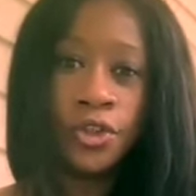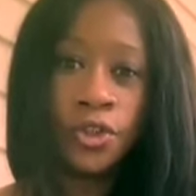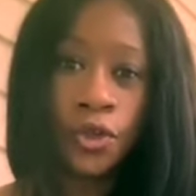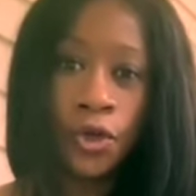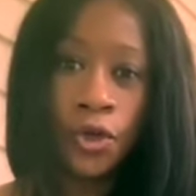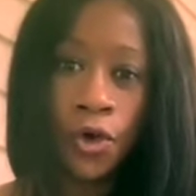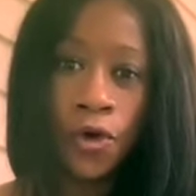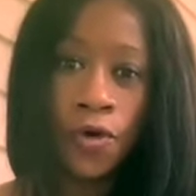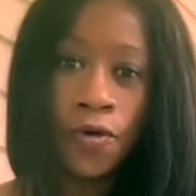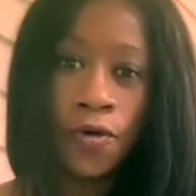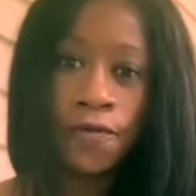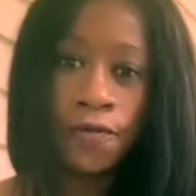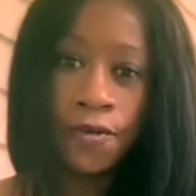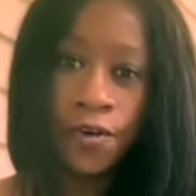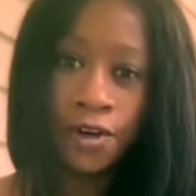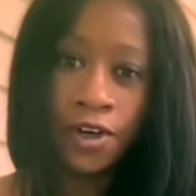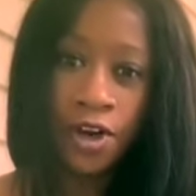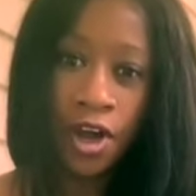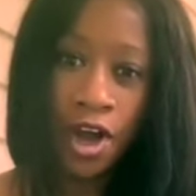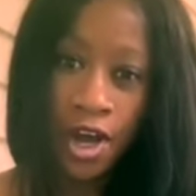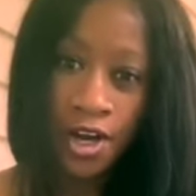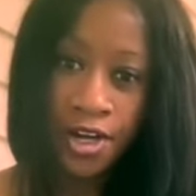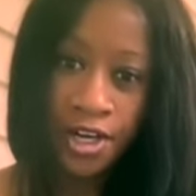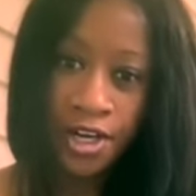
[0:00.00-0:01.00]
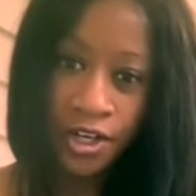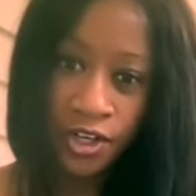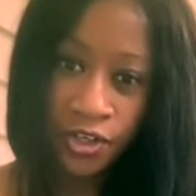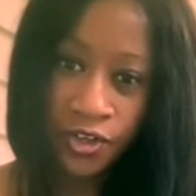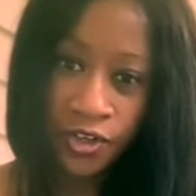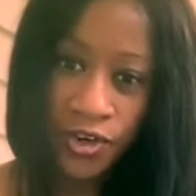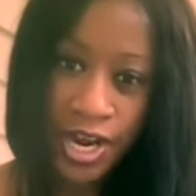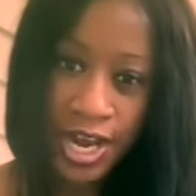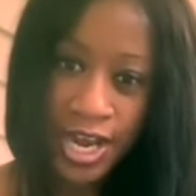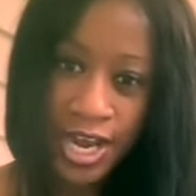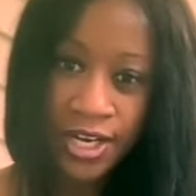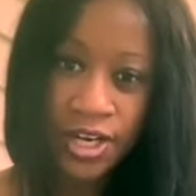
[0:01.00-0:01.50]
Go for the
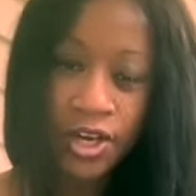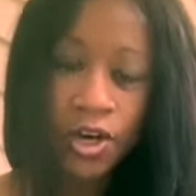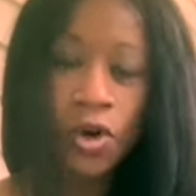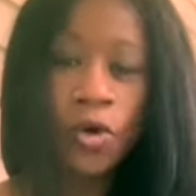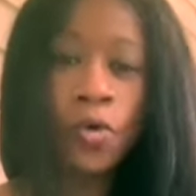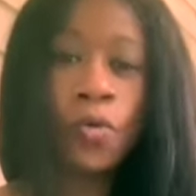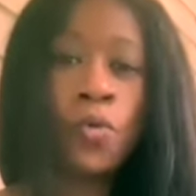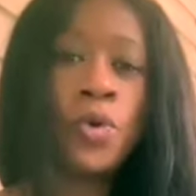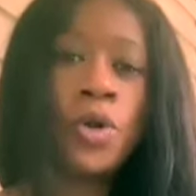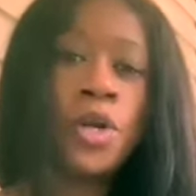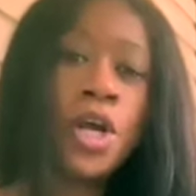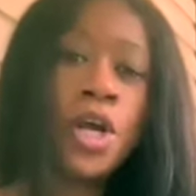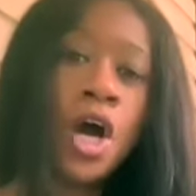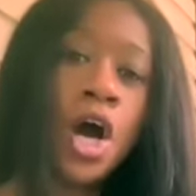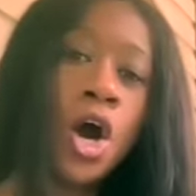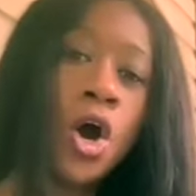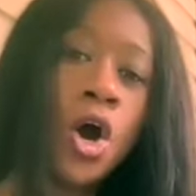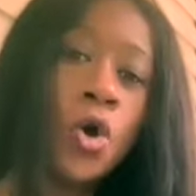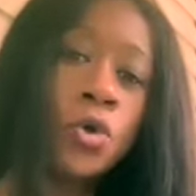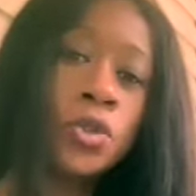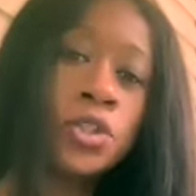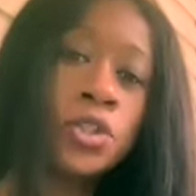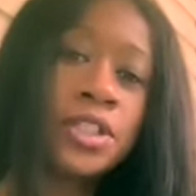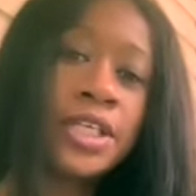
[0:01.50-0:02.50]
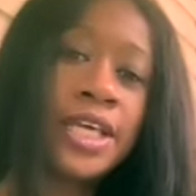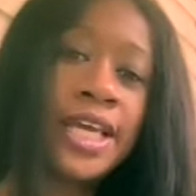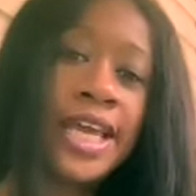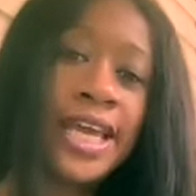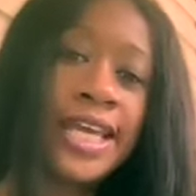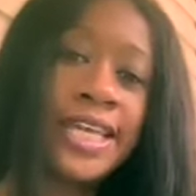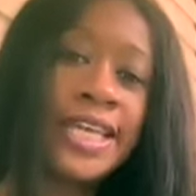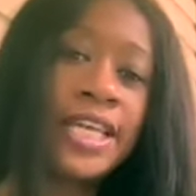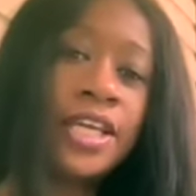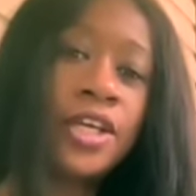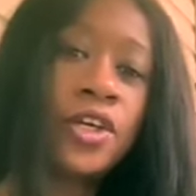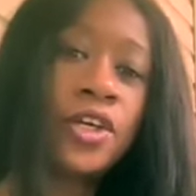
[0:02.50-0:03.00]
undergrad without
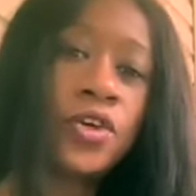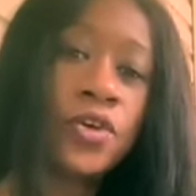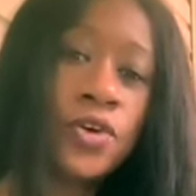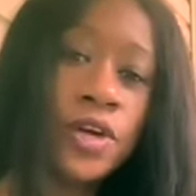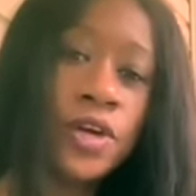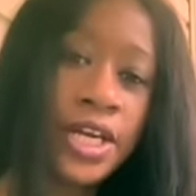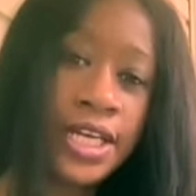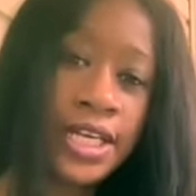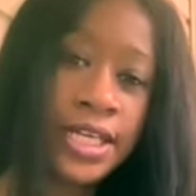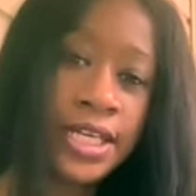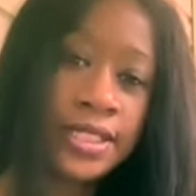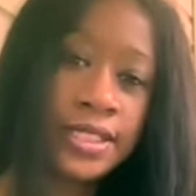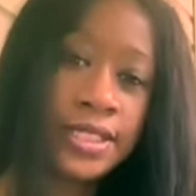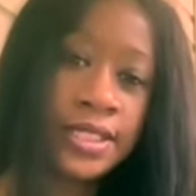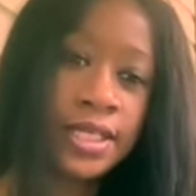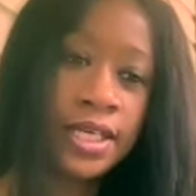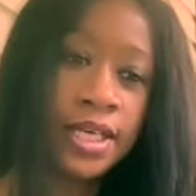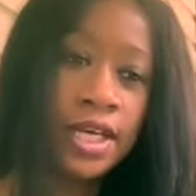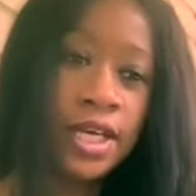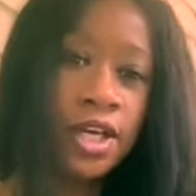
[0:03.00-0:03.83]
any credit.